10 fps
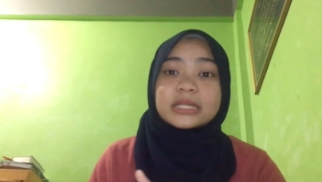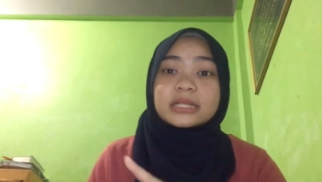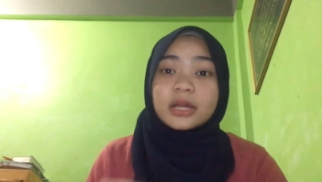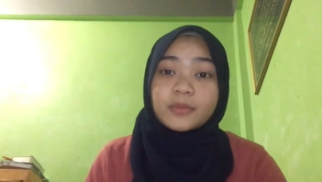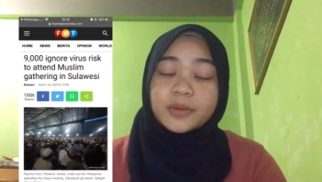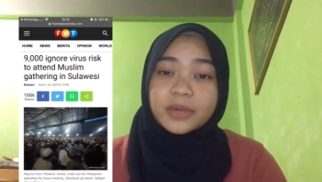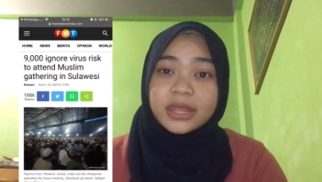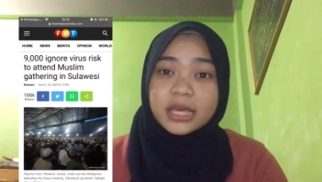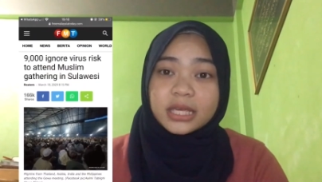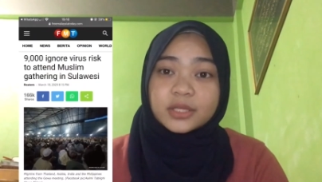is the public
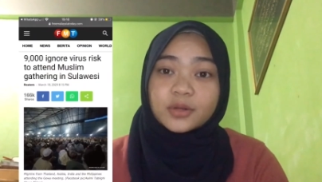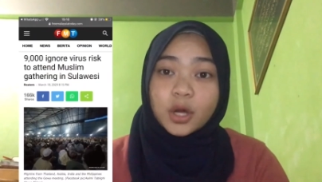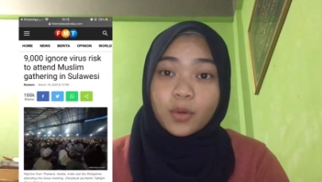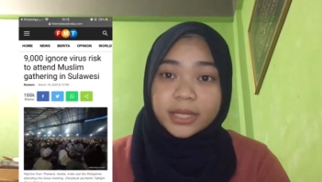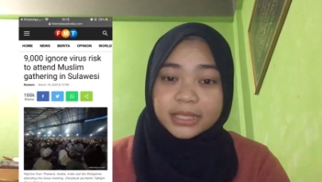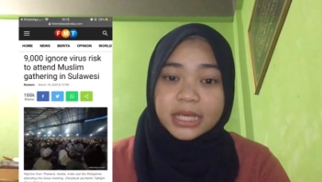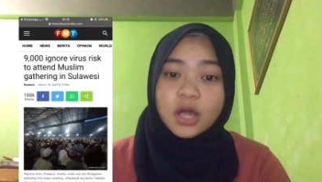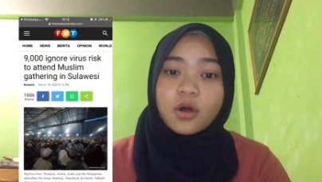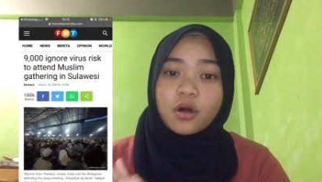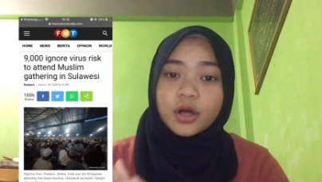meeting in Sulawesi
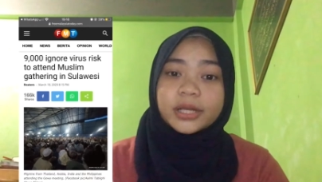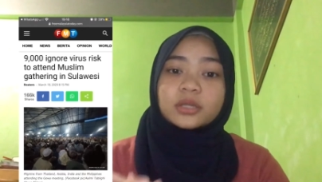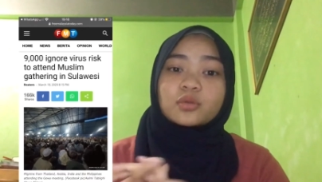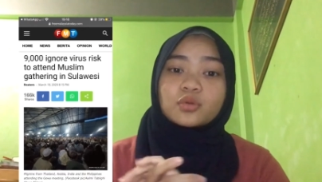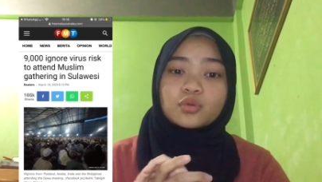on